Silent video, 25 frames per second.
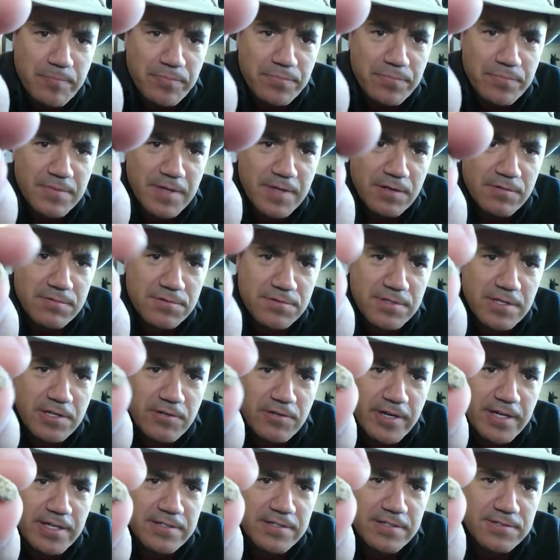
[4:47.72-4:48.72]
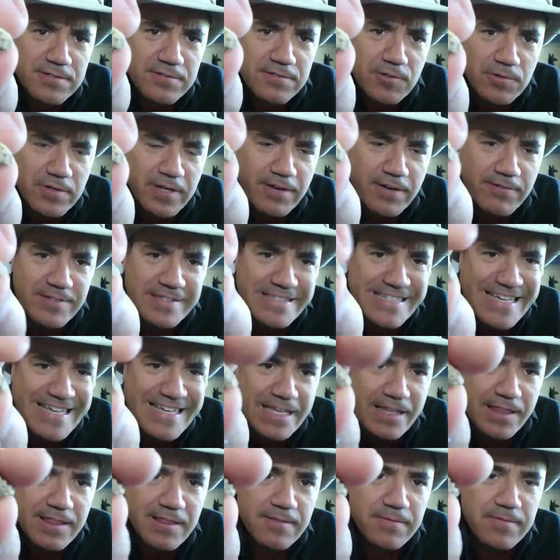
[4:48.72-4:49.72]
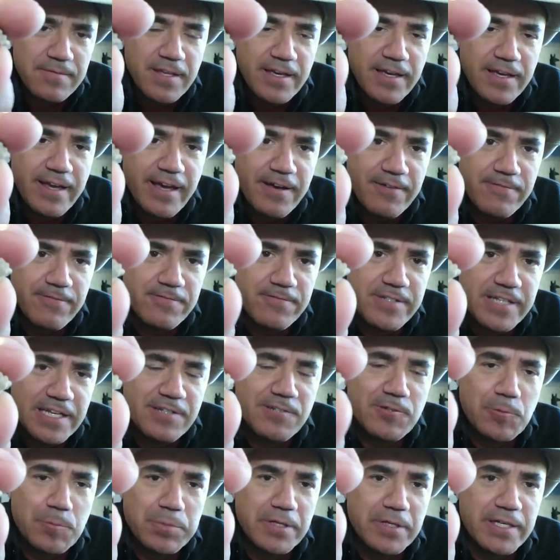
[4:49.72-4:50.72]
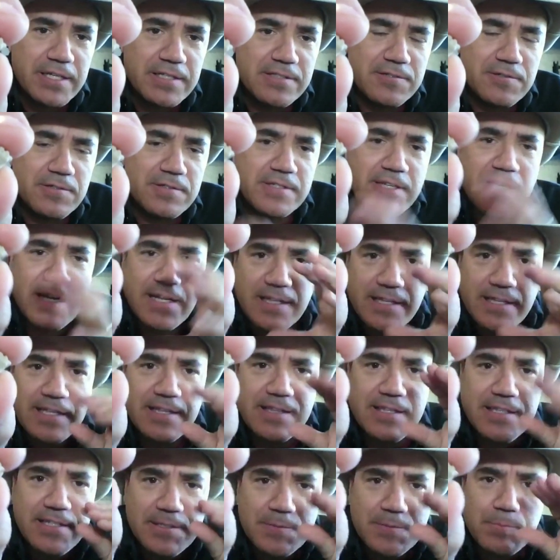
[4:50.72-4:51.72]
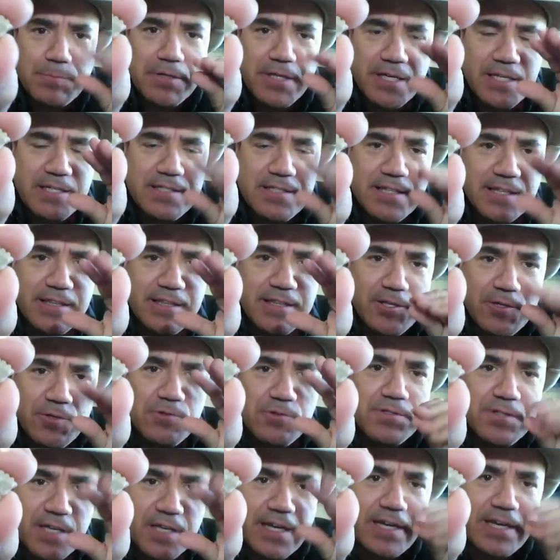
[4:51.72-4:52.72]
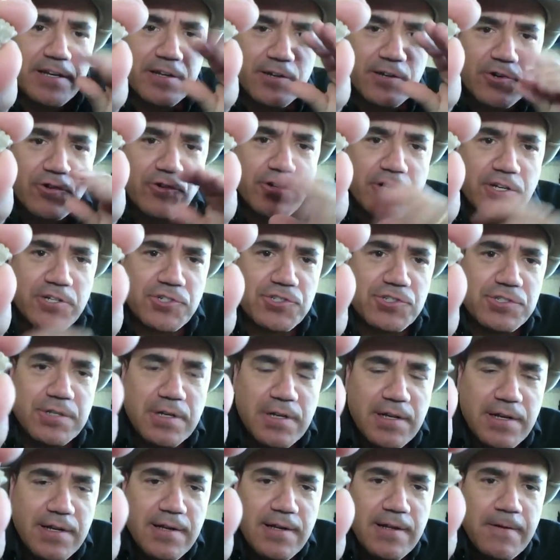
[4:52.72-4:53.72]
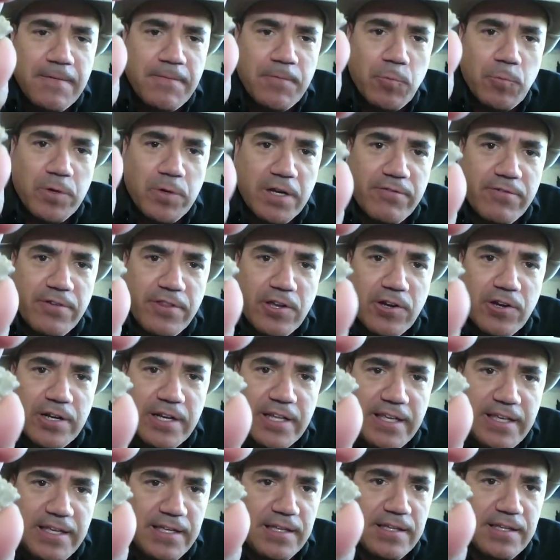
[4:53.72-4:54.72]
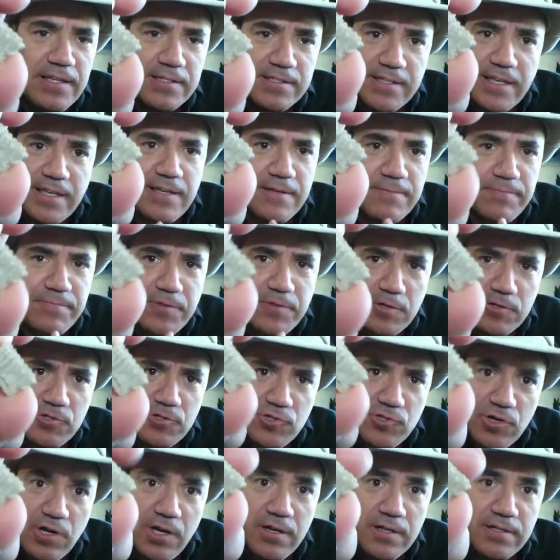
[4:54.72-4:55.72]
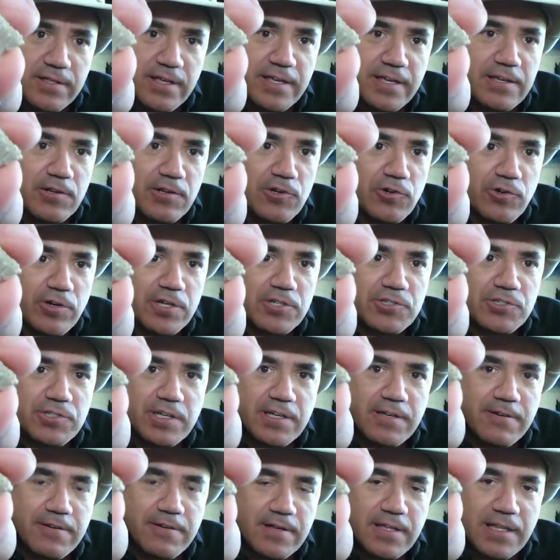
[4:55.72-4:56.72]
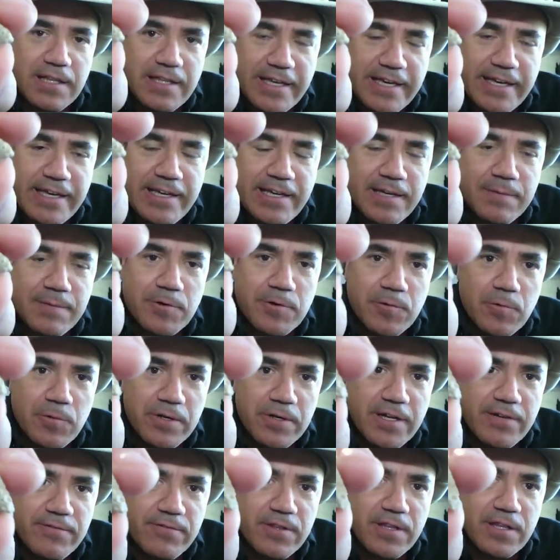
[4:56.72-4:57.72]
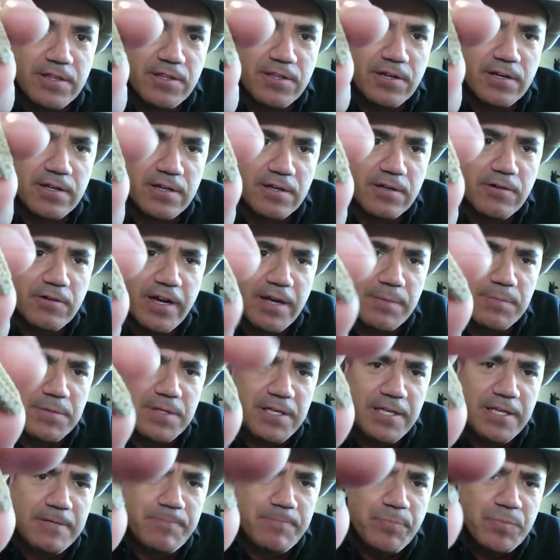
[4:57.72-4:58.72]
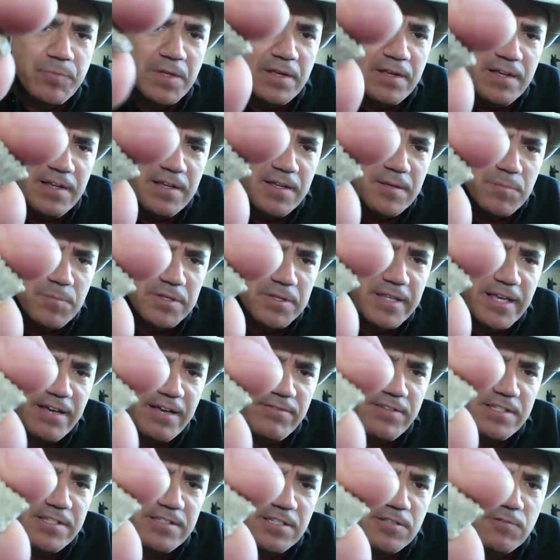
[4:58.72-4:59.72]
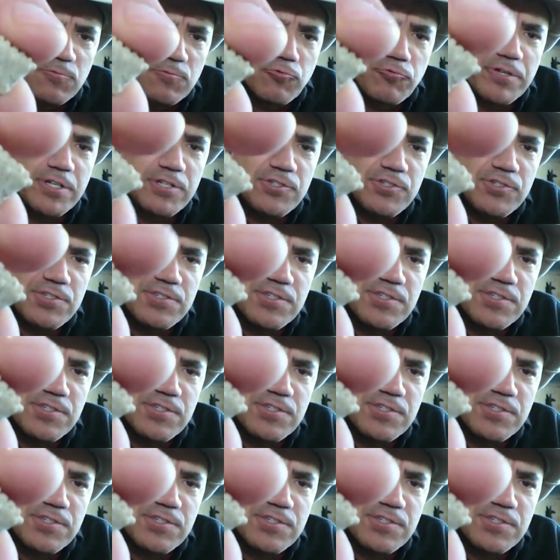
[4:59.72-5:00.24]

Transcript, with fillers: Now, stingrays don't have teeth, they have dental plates. So it's kind of like these plates that they use to kind of crush whatever they're going to eat, because they're strong. They can crush like a clam or whatever that they're going to grab to eat. But they have these little ridges